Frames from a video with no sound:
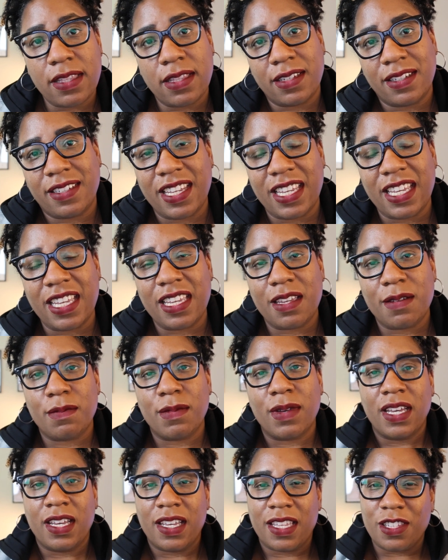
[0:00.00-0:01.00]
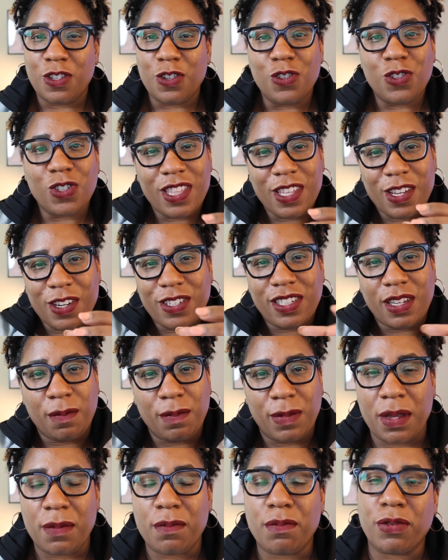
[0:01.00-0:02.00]
in the team, usually there's
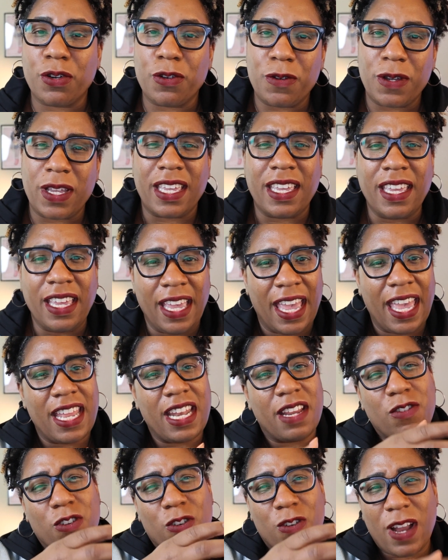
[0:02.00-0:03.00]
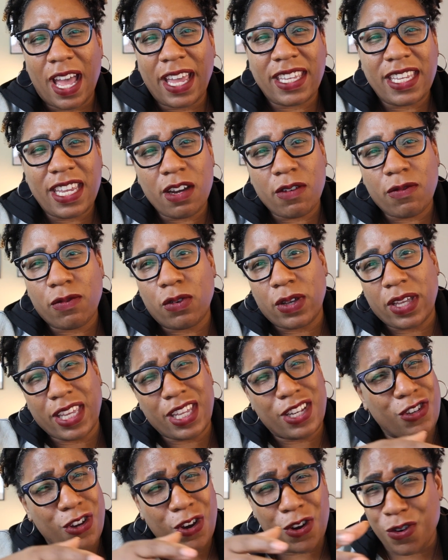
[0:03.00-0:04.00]
something brewing. And if you're not careful, it
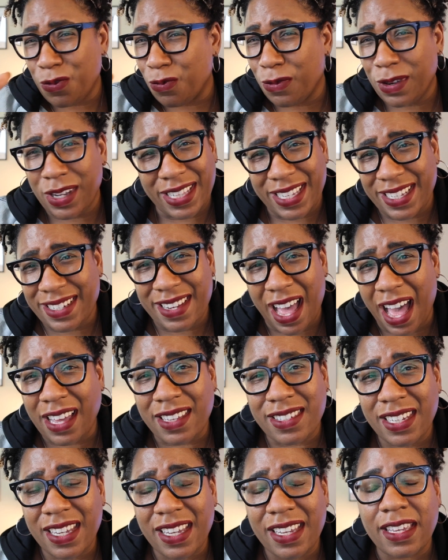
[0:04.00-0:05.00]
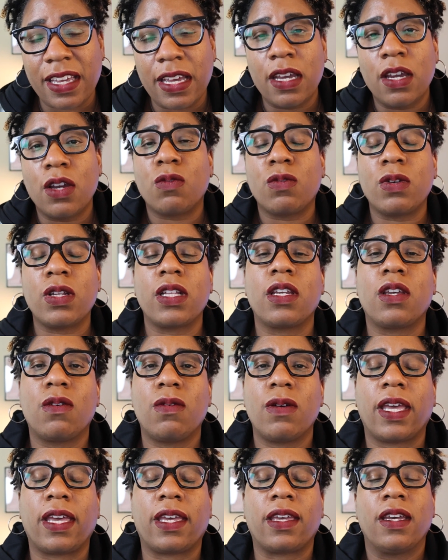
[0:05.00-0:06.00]
can turn really toxic really
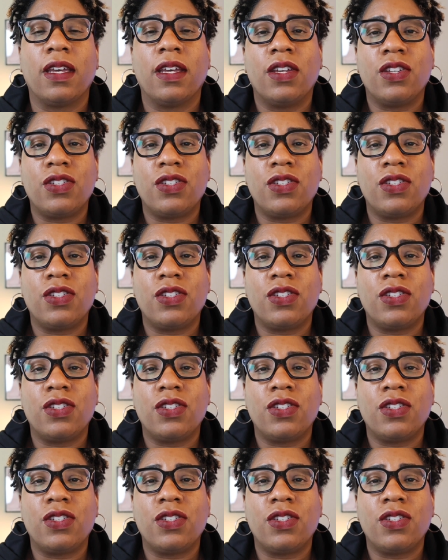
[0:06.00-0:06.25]
quick.